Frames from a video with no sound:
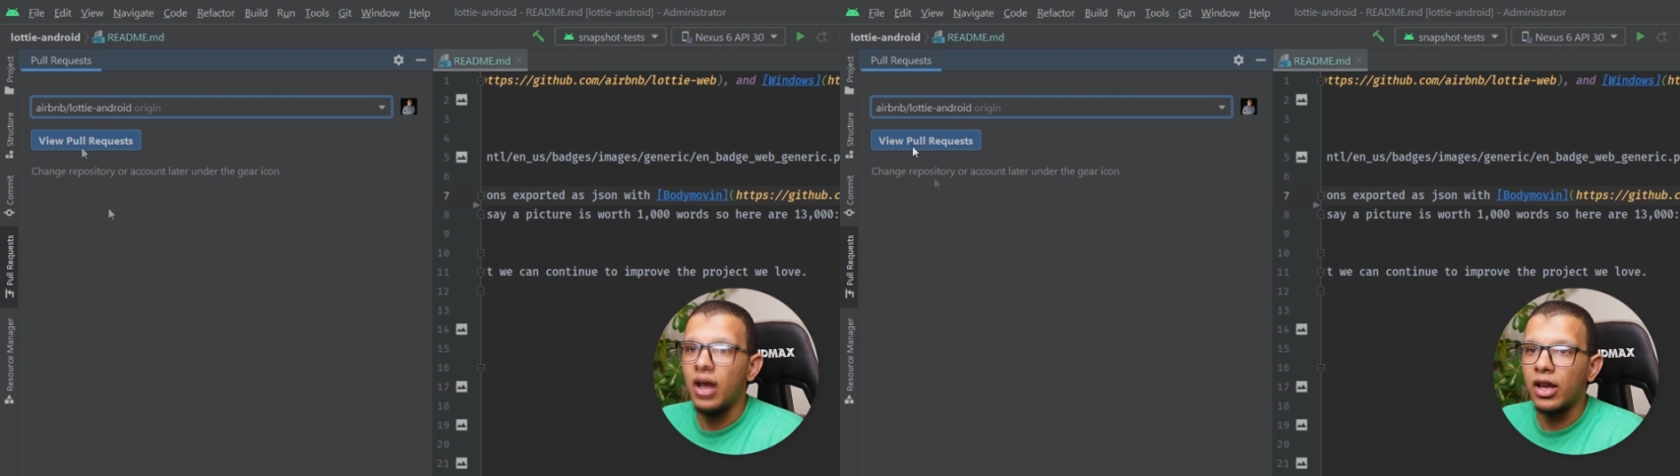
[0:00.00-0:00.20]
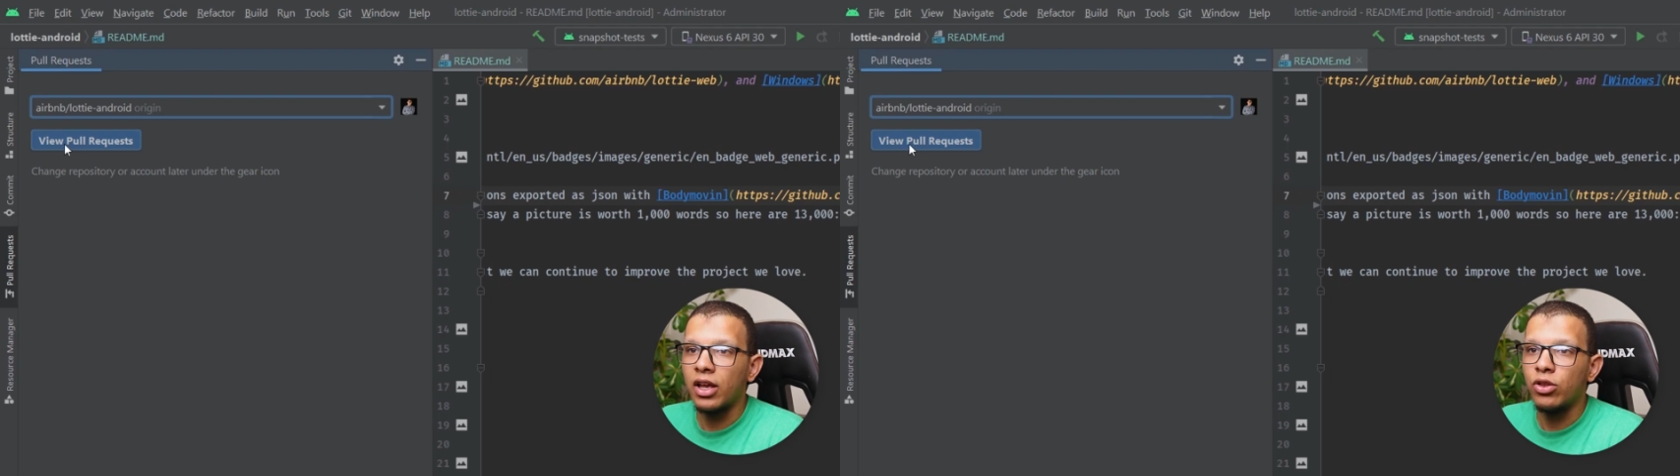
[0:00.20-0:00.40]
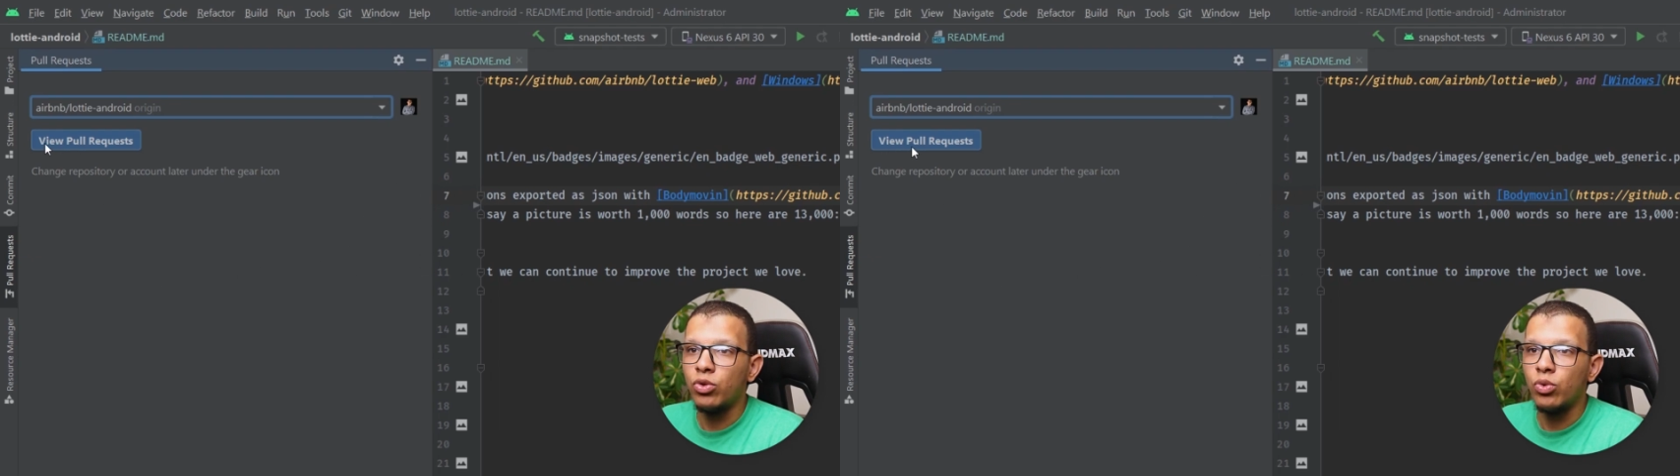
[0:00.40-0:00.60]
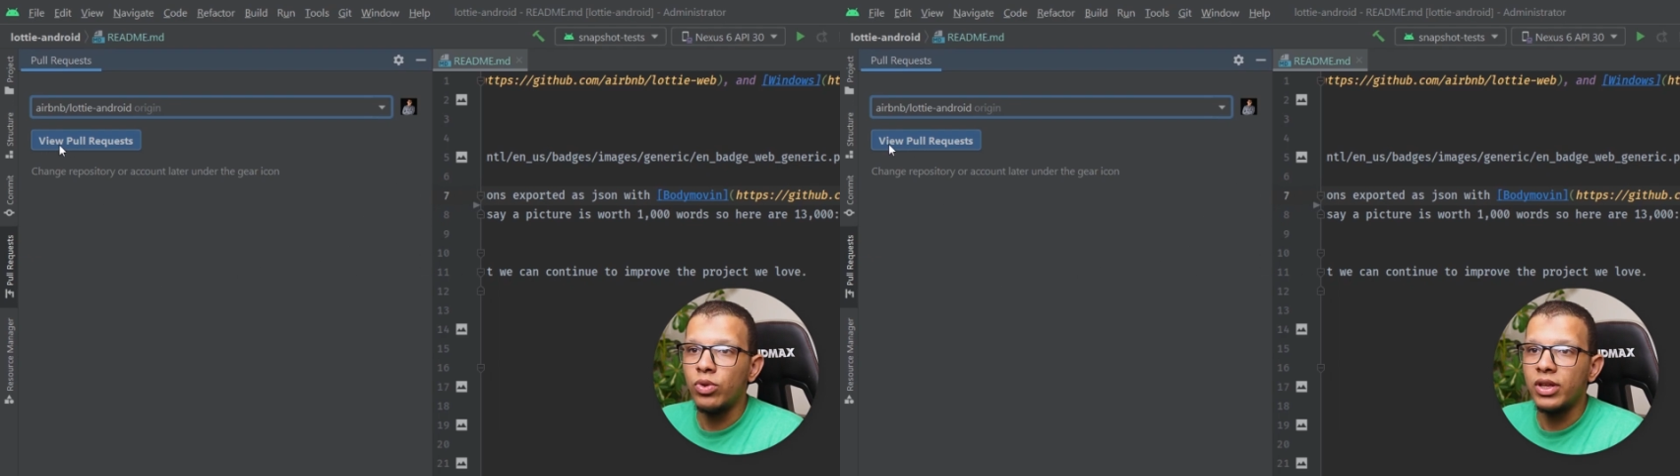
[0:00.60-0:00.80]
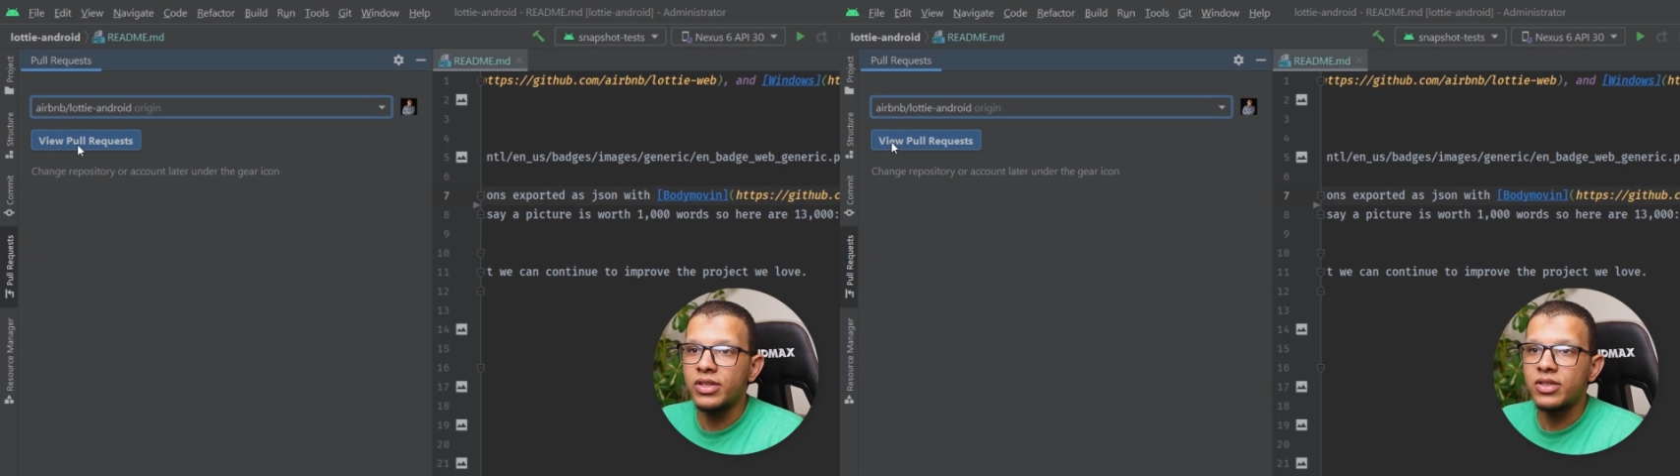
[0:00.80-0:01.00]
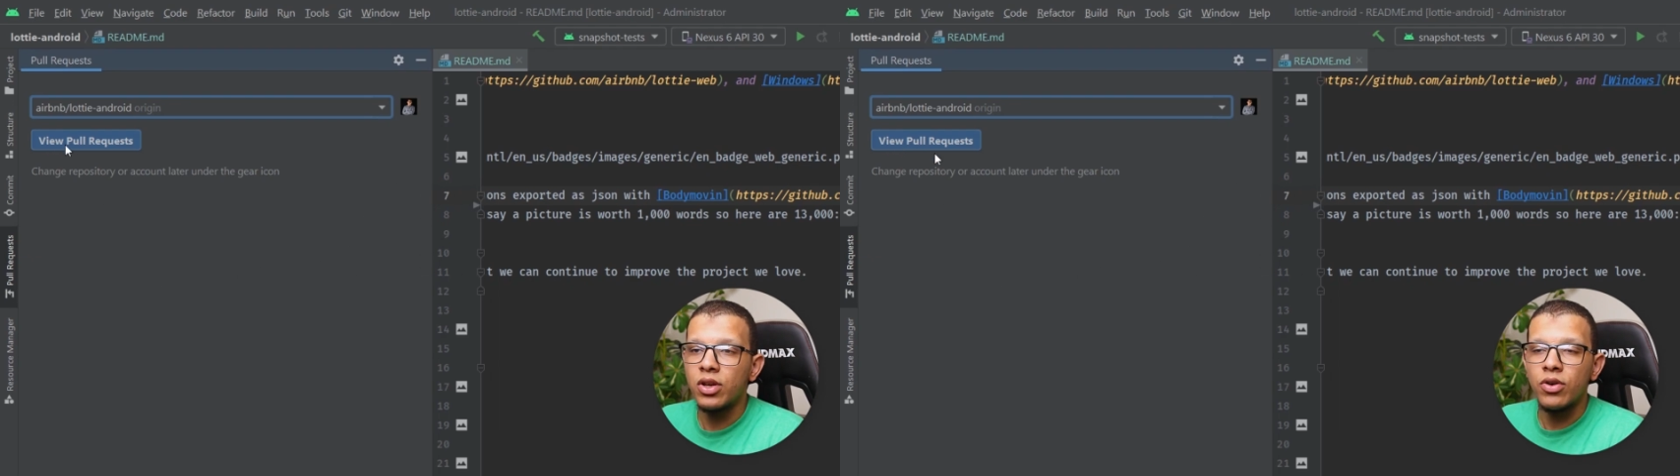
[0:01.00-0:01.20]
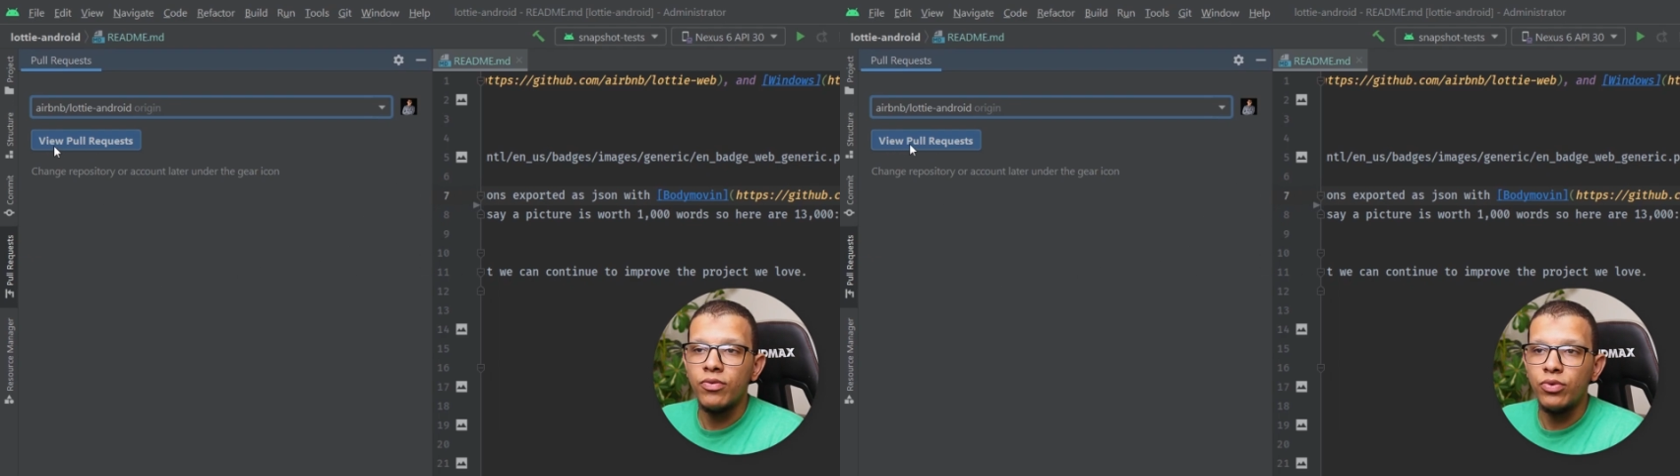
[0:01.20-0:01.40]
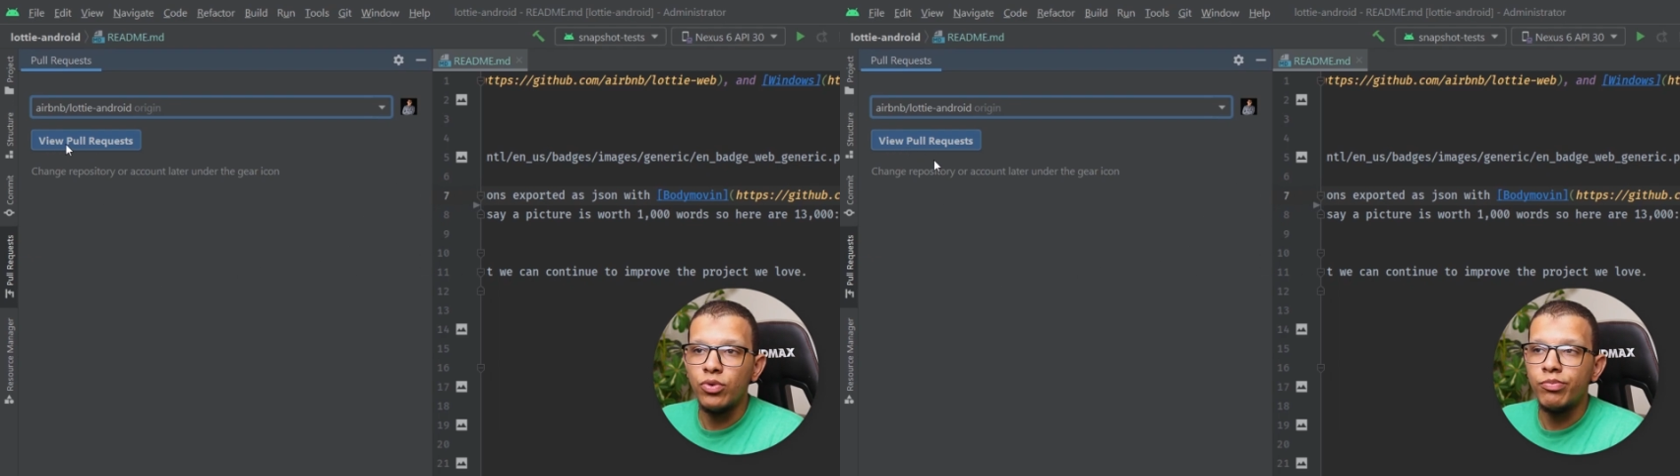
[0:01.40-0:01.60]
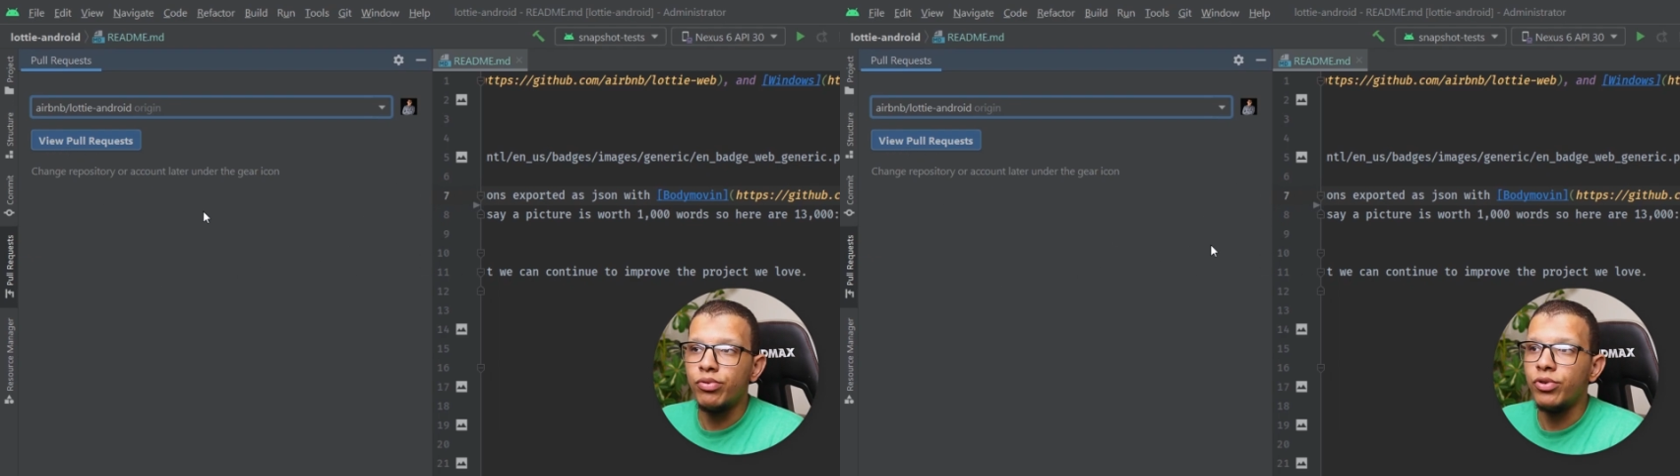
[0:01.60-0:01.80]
I can do this view